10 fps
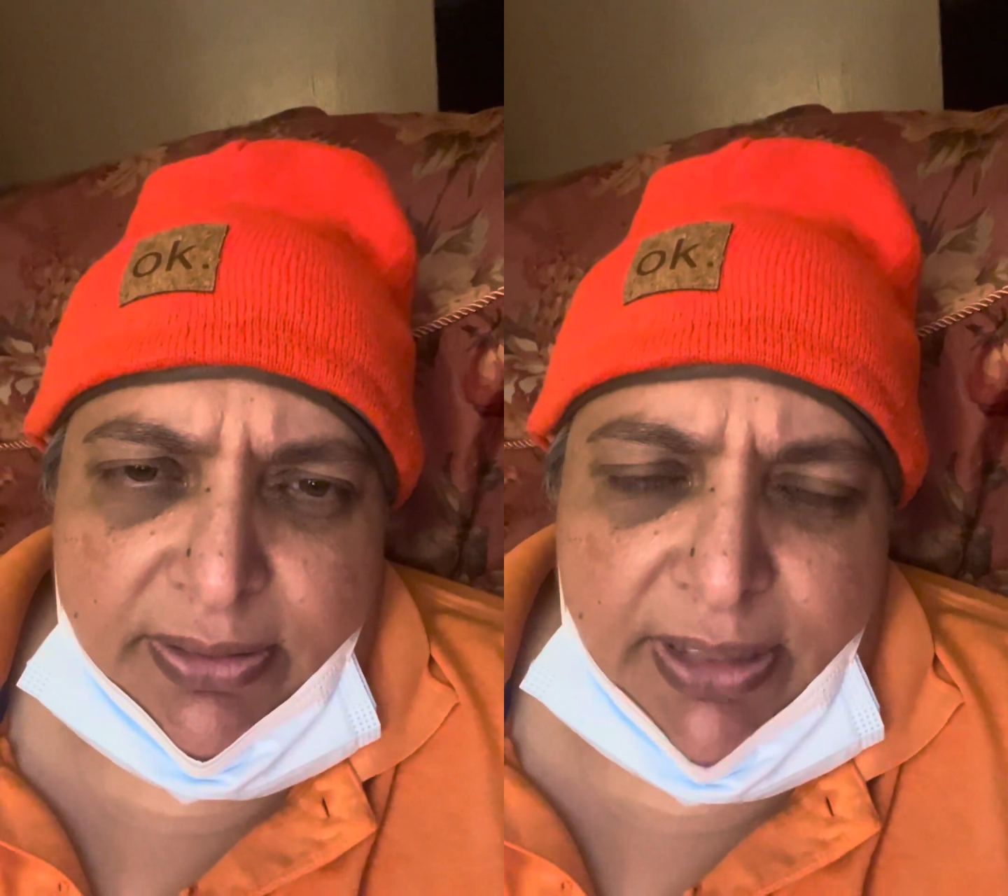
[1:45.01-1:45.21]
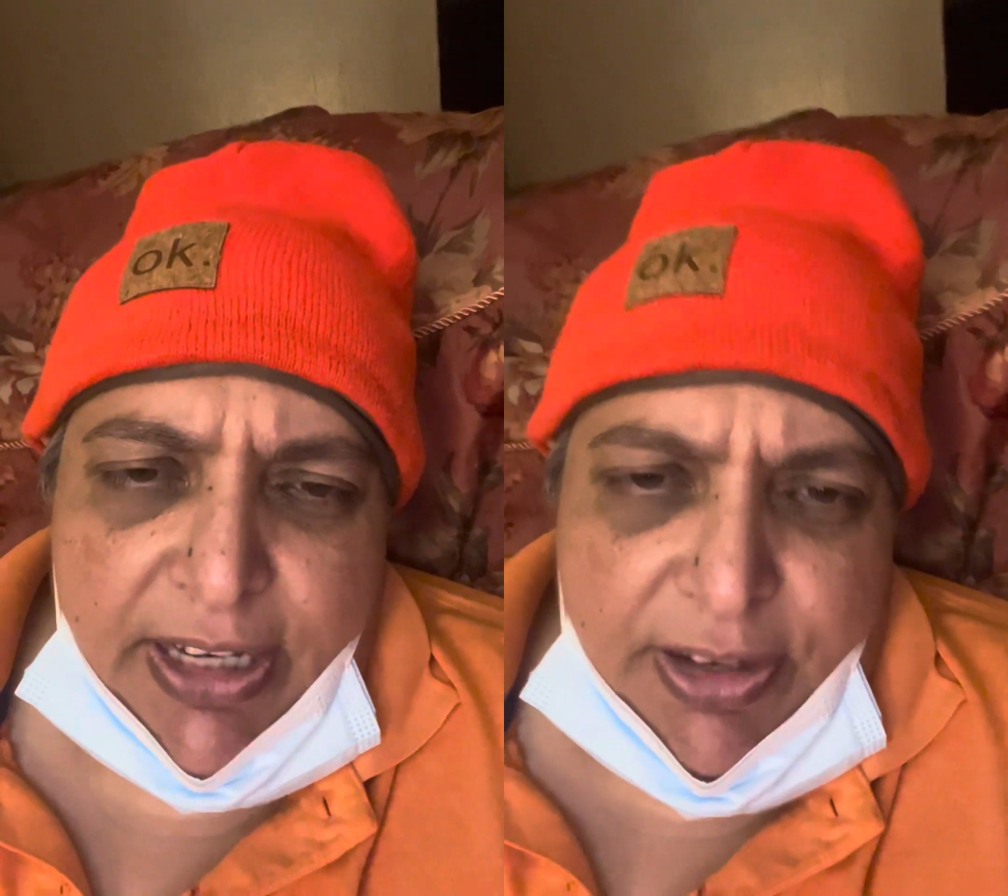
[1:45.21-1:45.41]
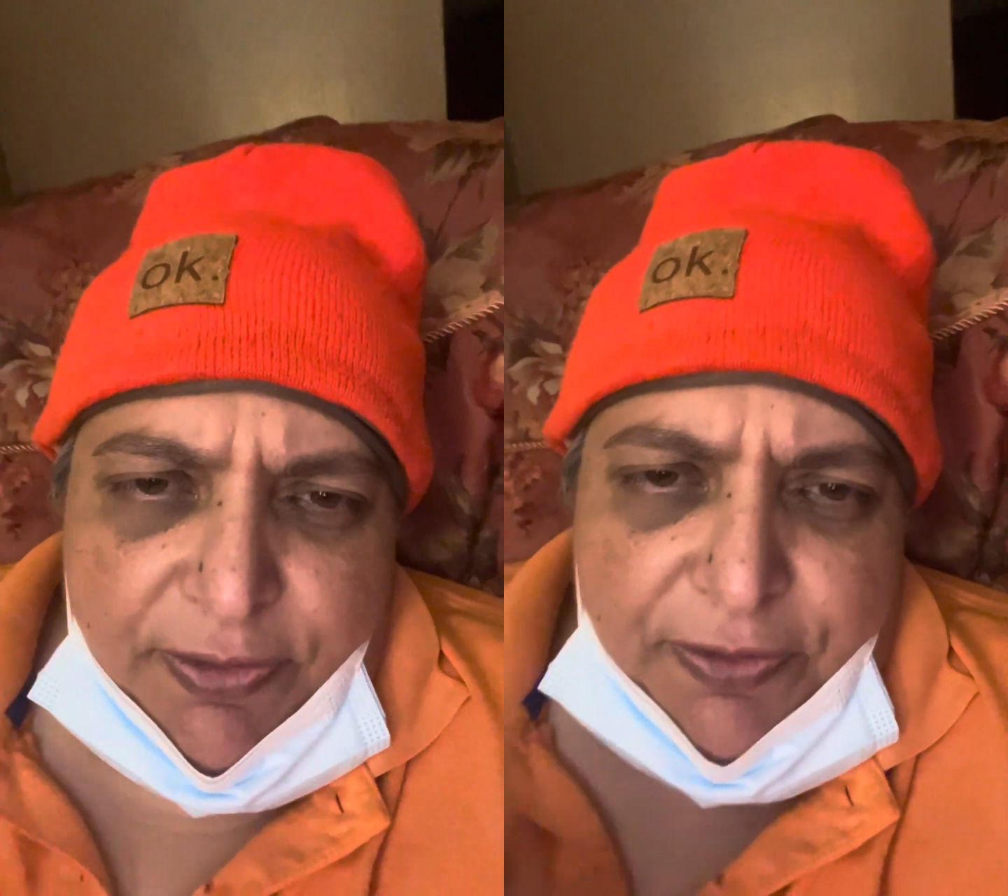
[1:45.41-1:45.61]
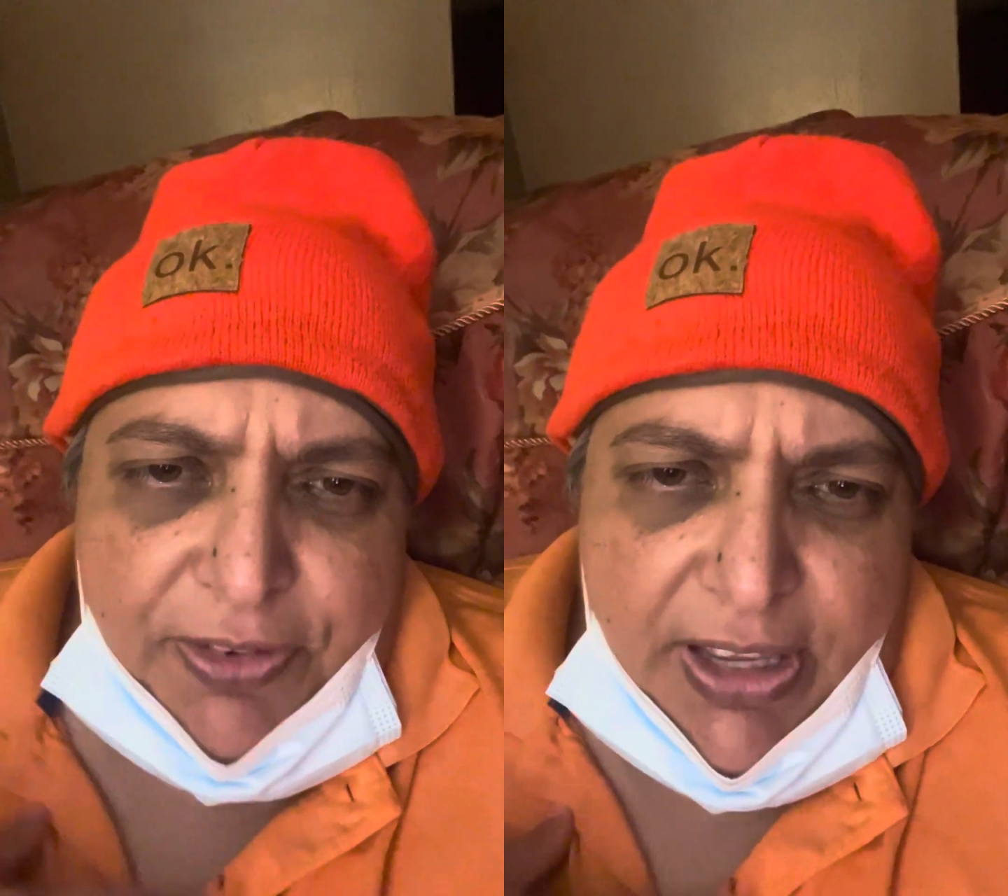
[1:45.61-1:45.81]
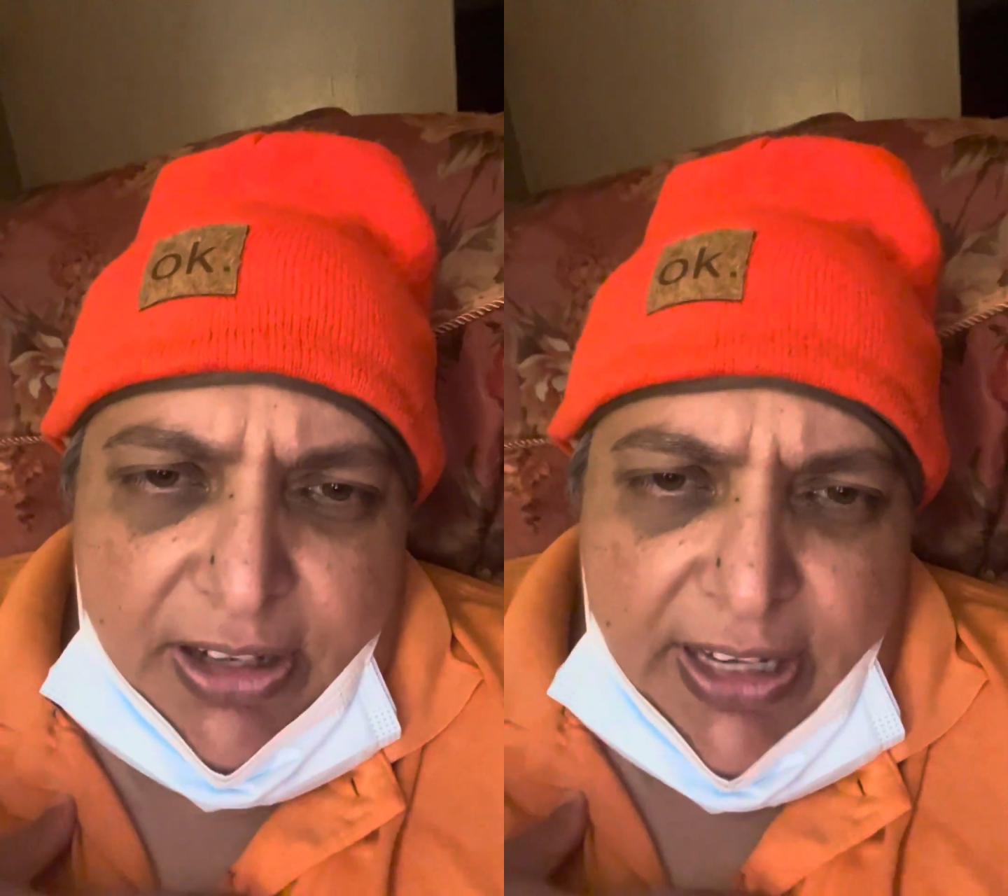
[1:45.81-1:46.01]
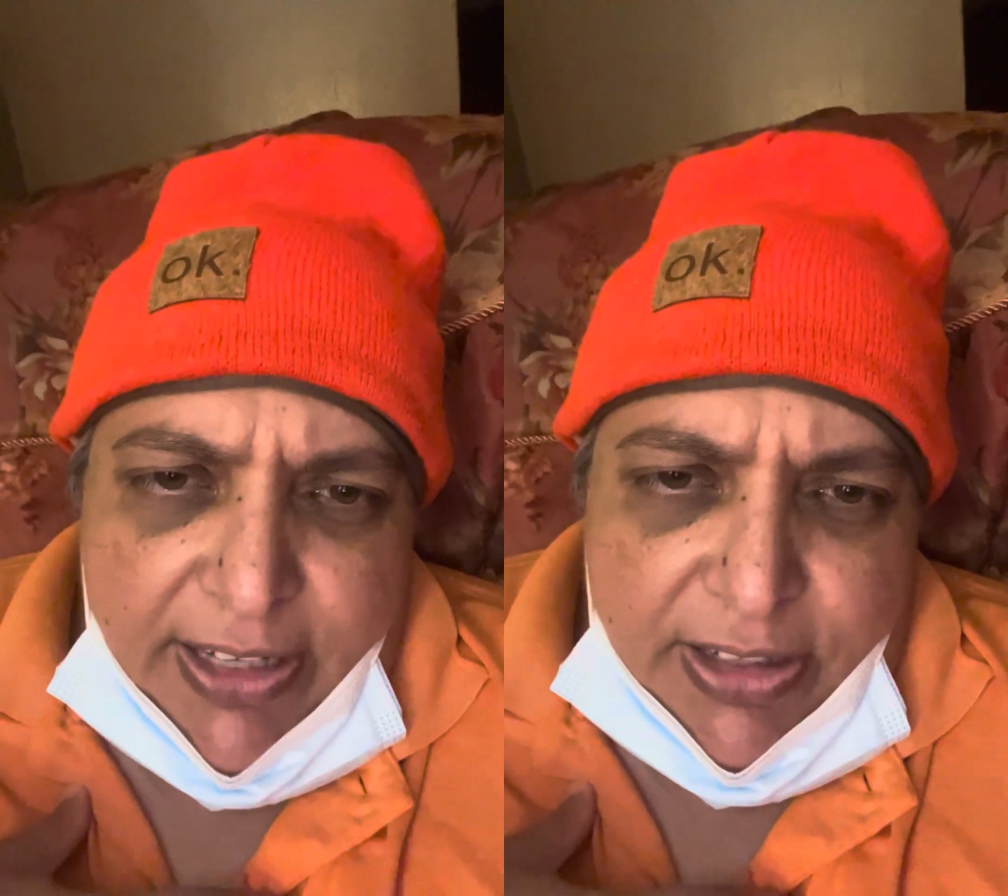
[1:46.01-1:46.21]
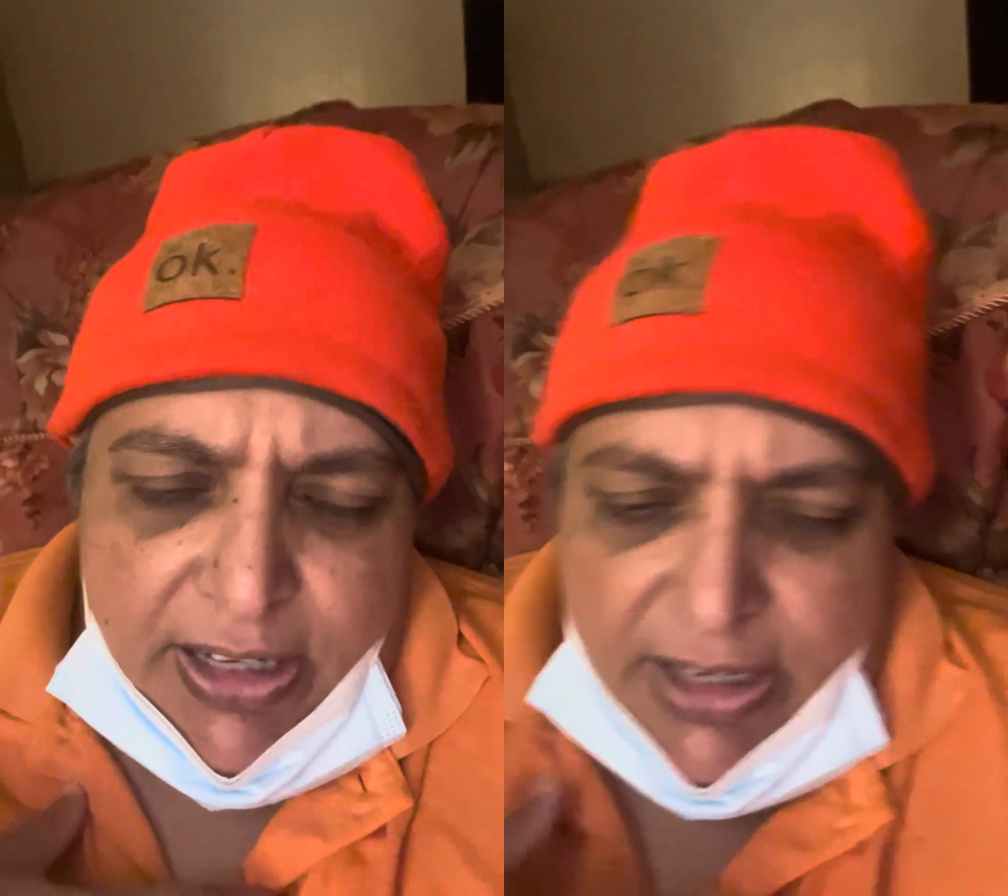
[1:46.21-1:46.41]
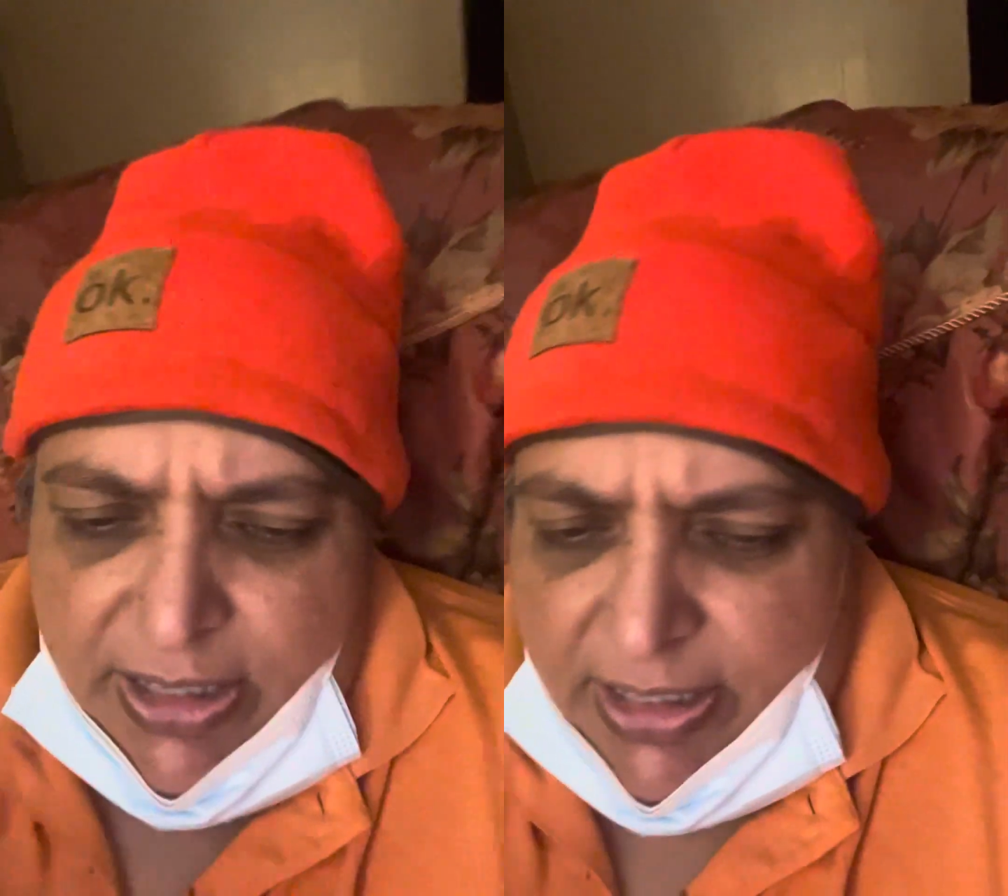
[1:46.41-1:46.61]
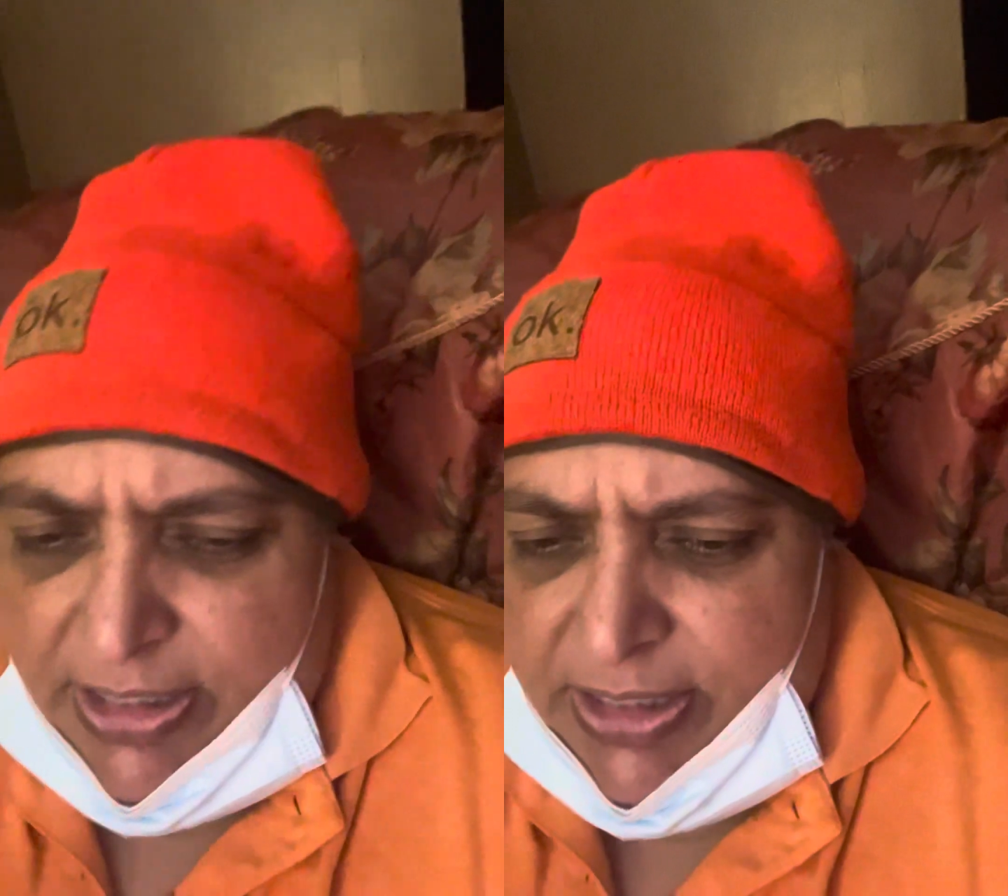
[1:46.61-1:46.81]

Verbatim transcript: I can feel that a uh,